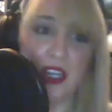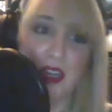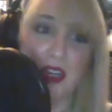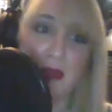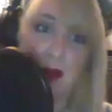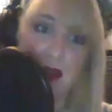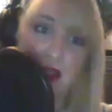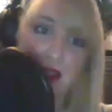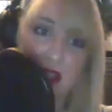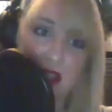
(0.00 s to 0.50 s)

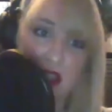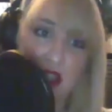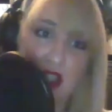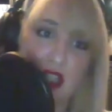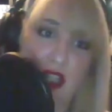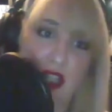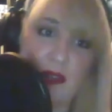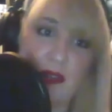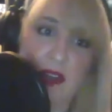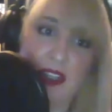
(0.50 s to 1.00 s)
about that
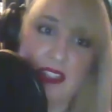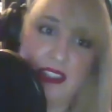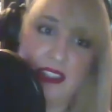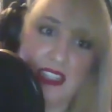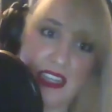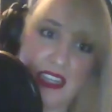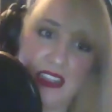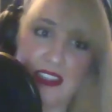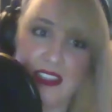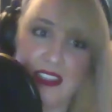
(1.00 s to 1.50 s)
show at
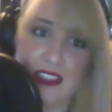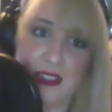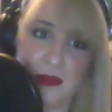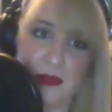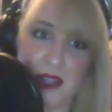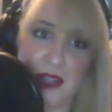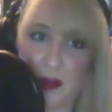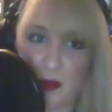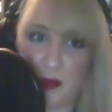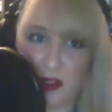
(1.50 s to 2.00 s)
length
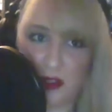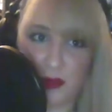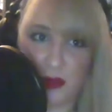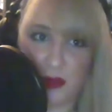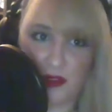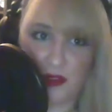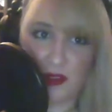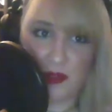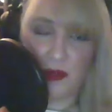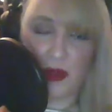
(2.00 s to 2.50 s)
sometime once
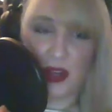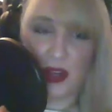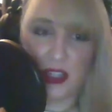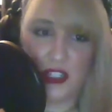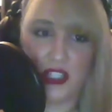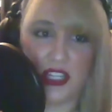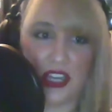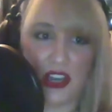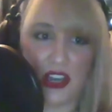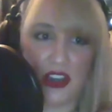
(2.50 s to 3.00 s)
we've
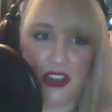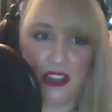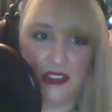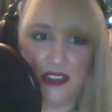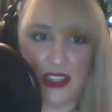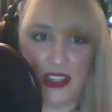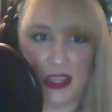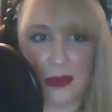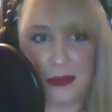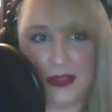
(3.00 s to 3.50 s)
watched all of
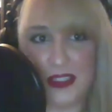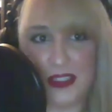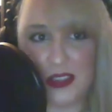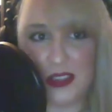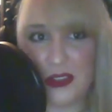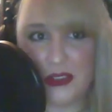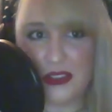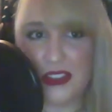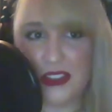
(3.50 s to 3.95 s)
the episodes.